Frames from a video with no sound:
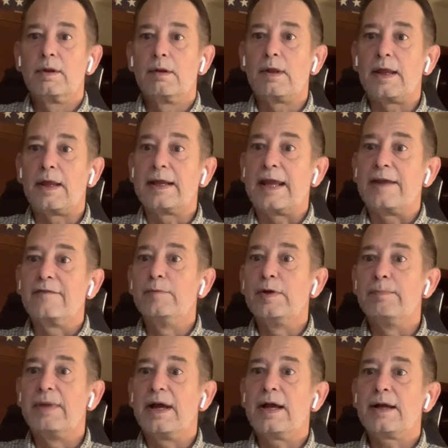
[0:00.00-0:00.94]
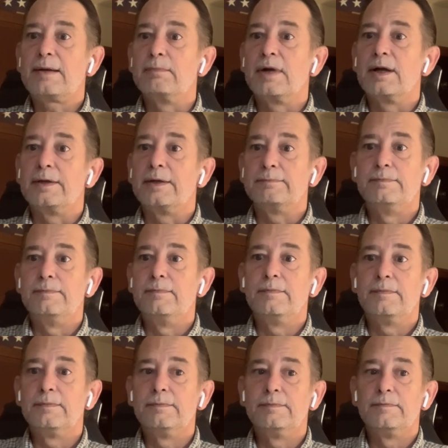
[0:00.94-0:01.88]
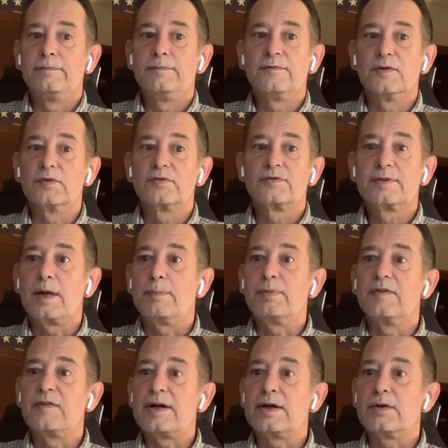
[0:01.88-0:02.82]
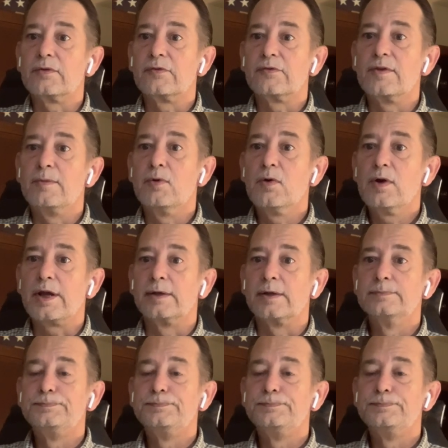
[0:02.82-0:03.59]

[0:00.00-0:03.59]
It gave me back my first couple of hours in the morning.